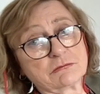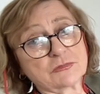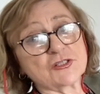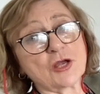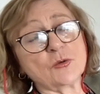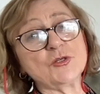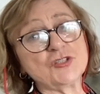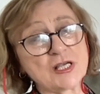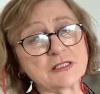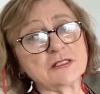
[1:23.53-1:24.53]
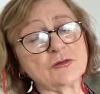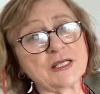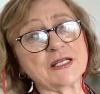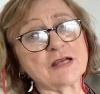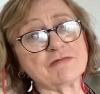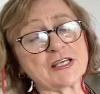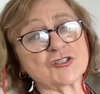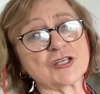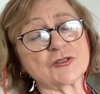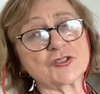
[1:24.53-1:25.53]
So we're just looking at a
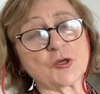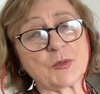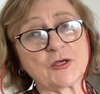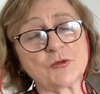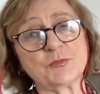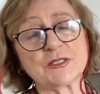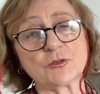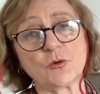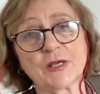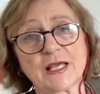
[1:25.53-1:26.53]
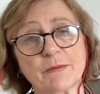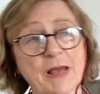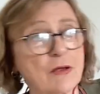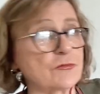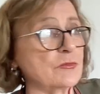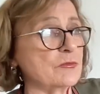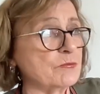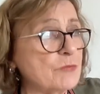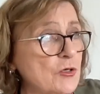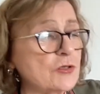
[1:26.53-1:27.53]
ratio. So we could be talking about
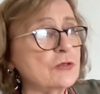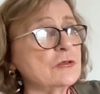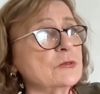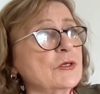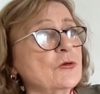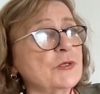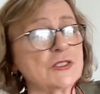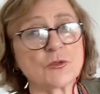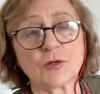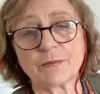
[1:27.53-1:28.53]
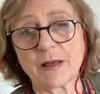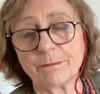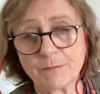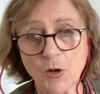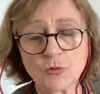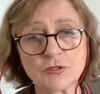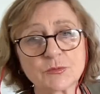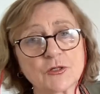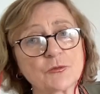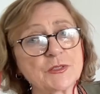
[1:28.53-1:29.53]
molecules, we could be talking about moles,
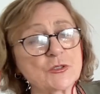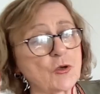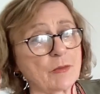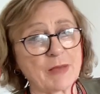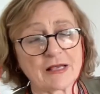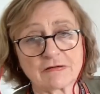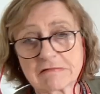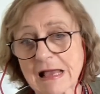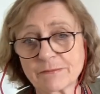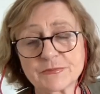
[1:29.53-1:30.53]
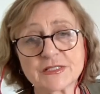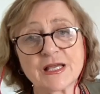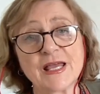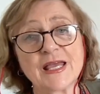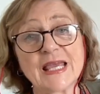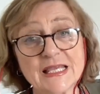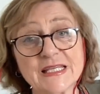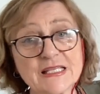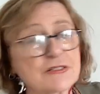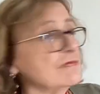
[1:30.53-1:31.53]
we could be talking about grams. It is a